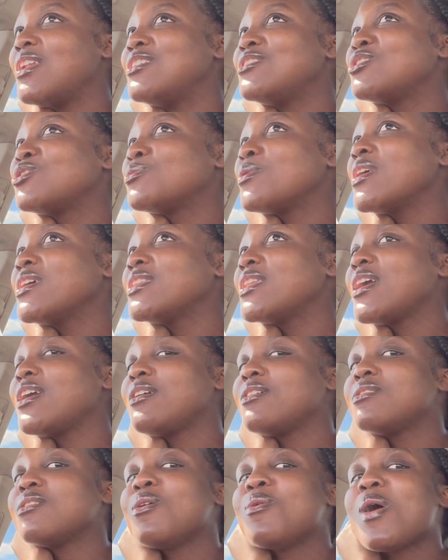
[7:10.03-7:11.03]
They just work there.
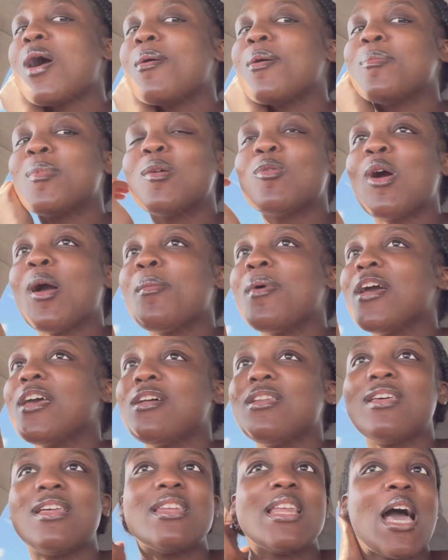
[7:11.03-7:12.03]
You know why am I, why am I
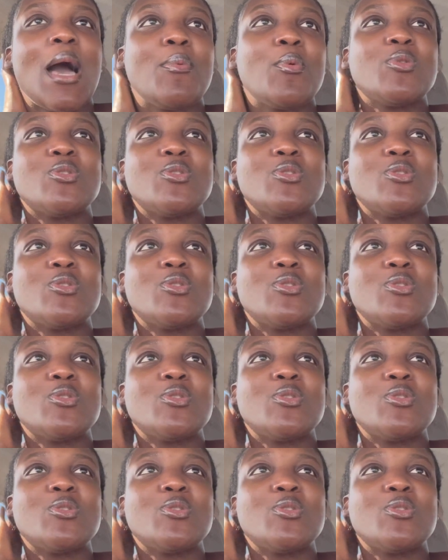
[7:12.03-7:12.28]
yelling at the Apple